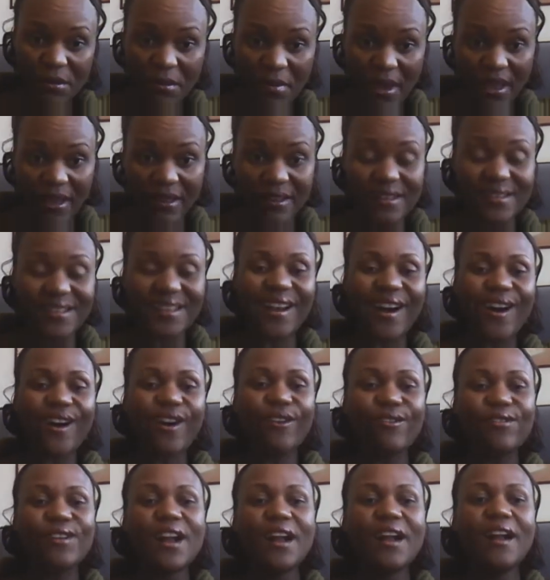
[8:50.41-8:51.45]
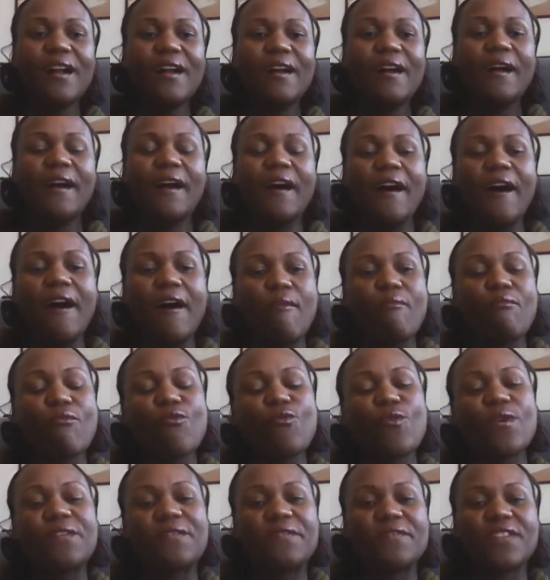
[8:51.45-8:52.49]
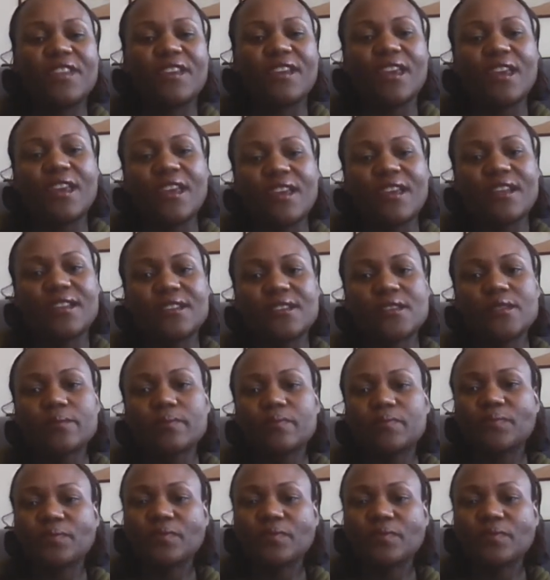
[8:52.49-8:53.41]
myself with the kids.